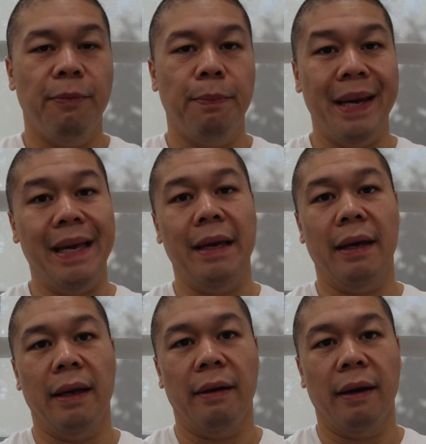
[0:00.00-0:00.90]

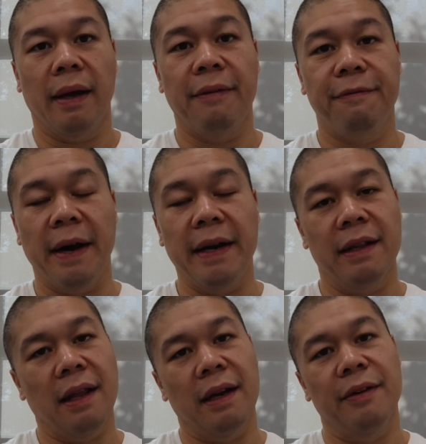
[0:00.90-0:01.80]
picking and
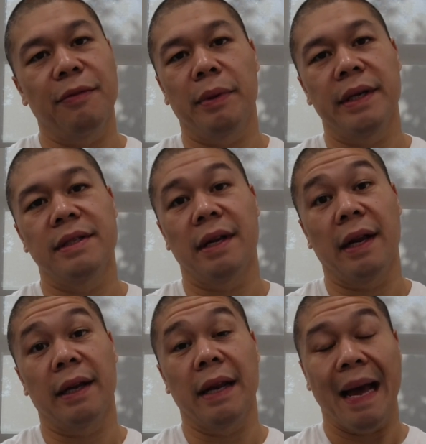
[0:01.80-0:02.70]
finding a lot of different places that
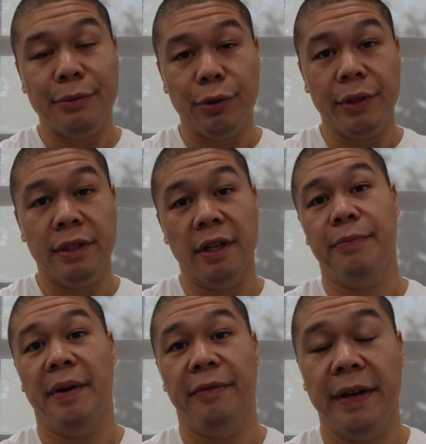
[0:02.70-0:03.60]
I can absolutely stuff
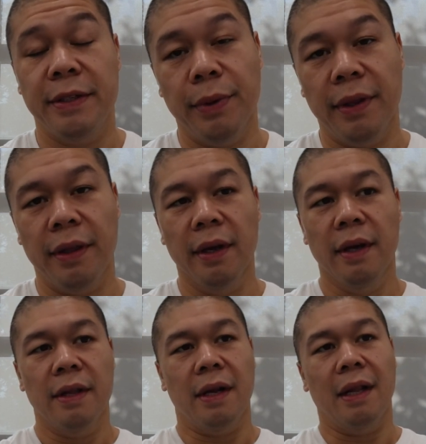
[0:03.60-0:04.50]
my face with
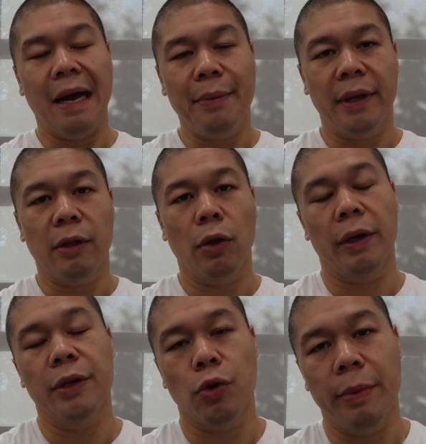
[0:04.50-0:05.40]
that allow me to
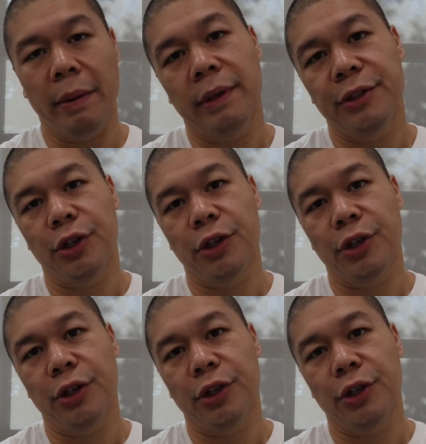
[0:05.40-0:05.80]
control my blood